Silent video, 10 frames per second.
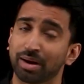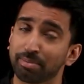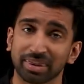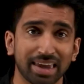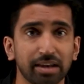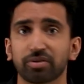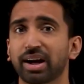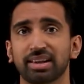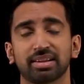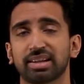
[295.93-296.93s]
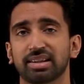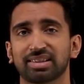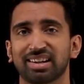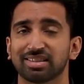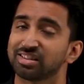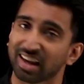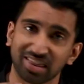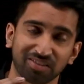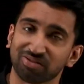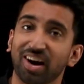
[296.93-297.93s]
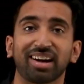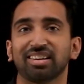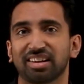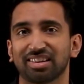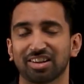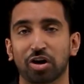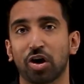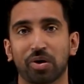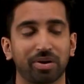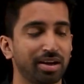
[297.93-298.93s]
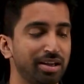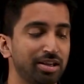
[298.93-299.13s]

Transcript: maybe then writing the test cases, and then finally the code.